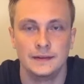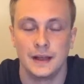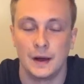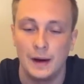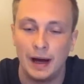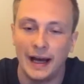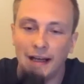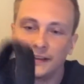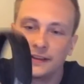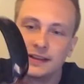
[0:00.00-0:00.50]
Now,
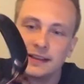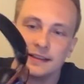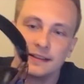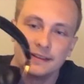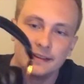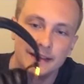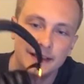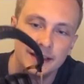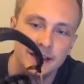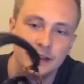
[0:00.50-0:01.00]
as you can
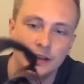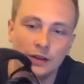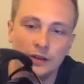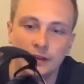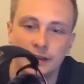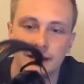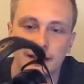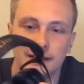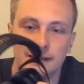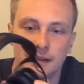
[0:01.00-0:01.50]
see on
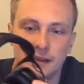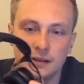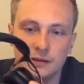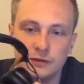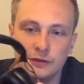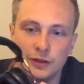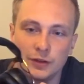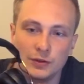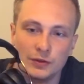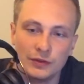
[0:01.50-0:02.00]
these
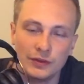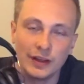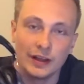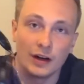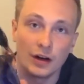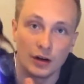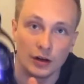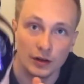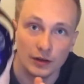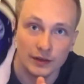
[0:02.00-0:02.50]
headphones, they
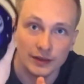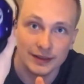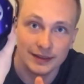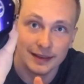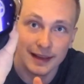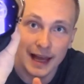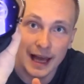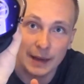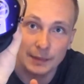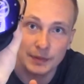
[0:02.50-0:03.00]
are
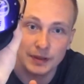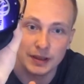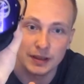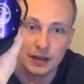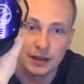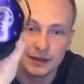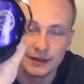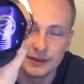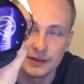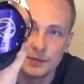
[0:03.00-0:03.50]
Zlapped,
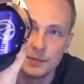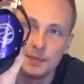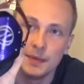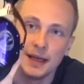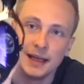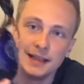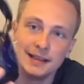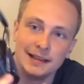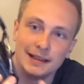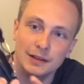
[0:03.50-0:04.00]
custom
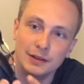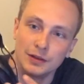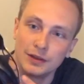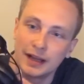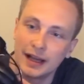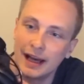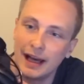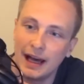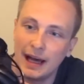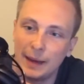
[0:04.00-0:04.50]
made. They look
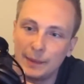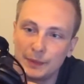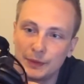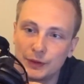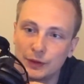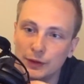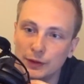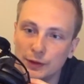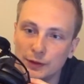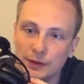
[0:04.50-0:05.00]

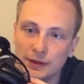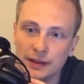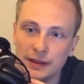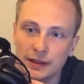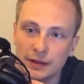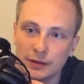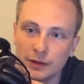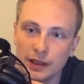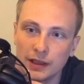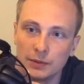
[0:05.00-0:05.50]
absolutely
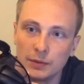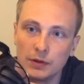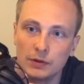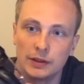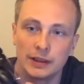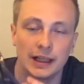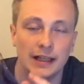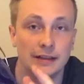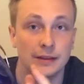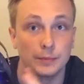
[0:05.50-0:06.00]
incredible.
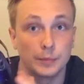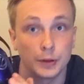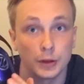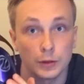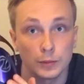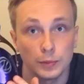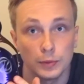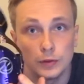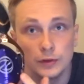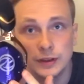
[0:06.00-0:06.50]
They got the
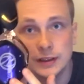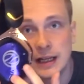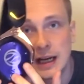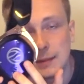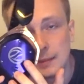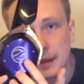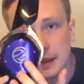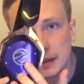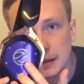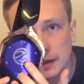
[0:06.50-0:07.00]
purple, they
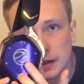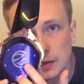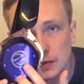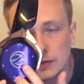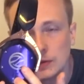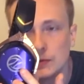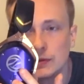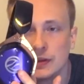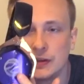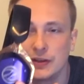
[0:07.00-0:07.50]
got my
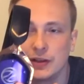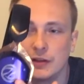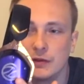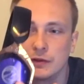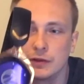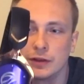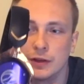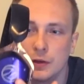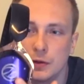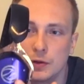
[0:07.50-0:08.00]
logo, the
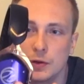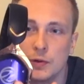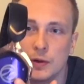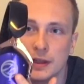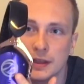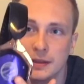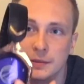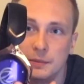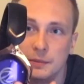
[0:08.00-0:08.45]
silver logo in the